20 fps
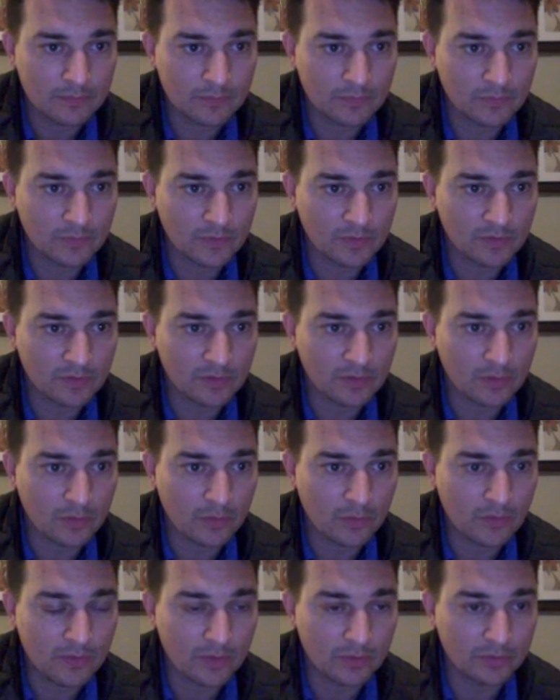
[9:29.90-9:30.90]
So
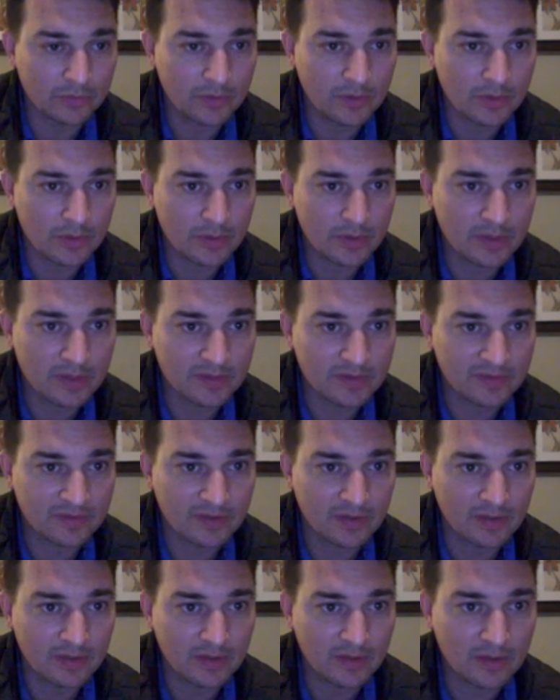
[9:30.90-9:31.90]
if you'll
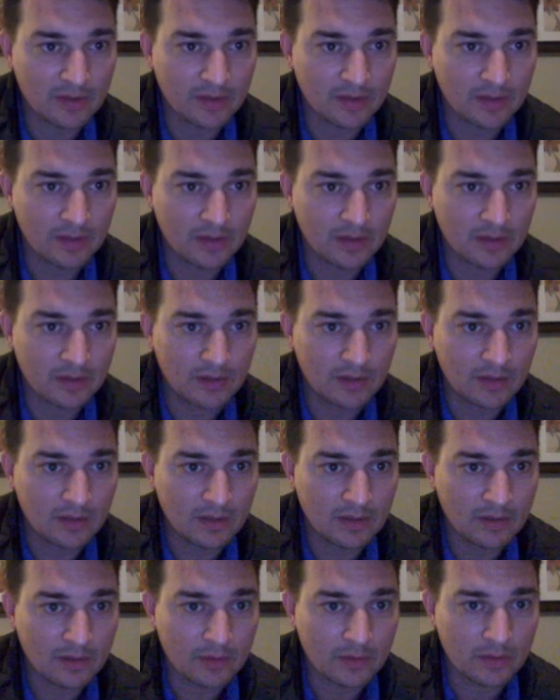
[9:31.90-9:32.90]
notice,
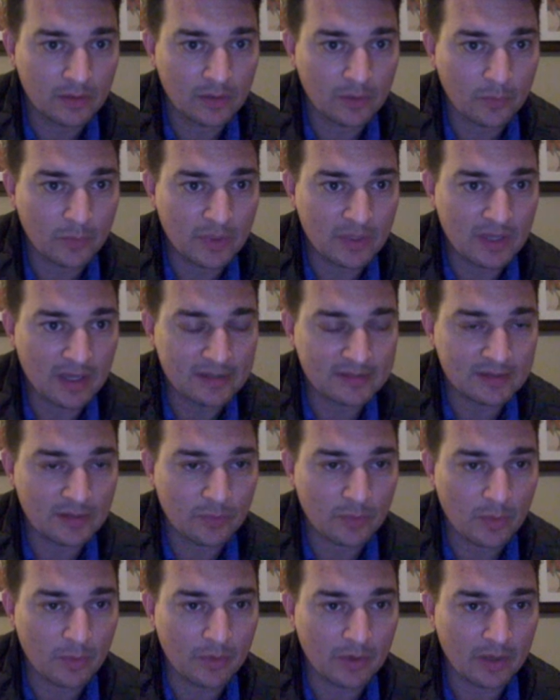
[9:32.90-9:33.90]
I said
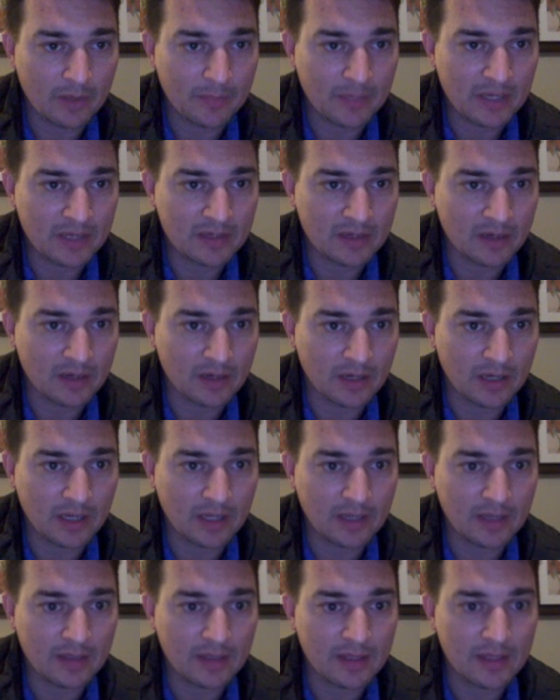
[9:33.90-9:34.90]
we're going to be
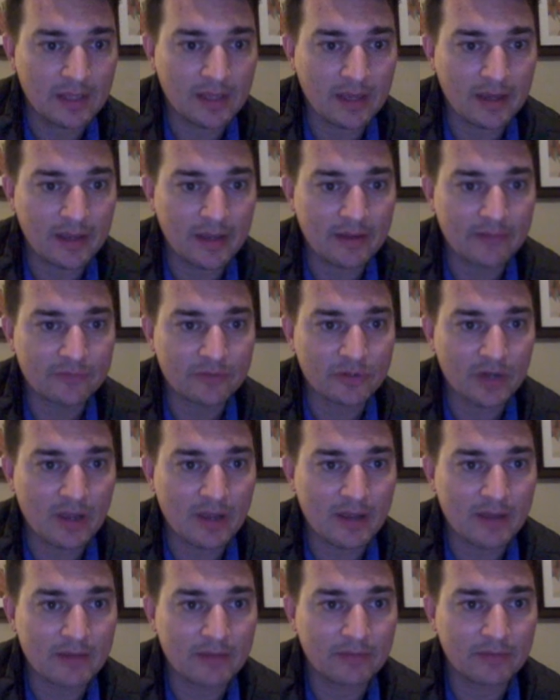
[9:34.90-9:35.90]
targeting the F
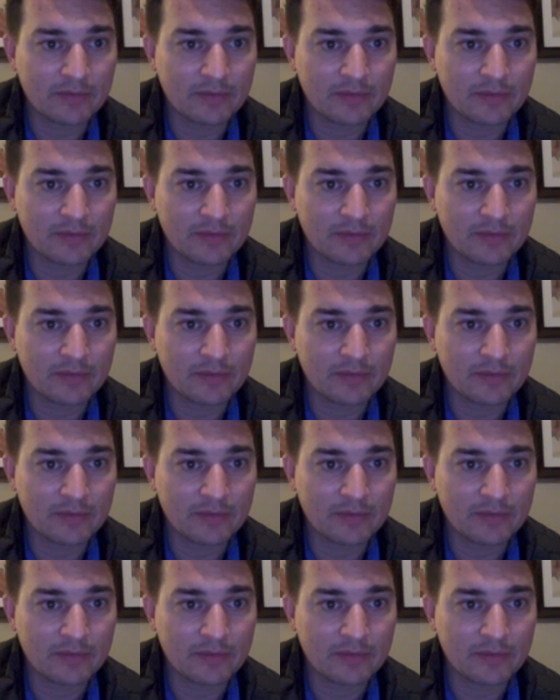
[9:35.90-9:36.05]
drive.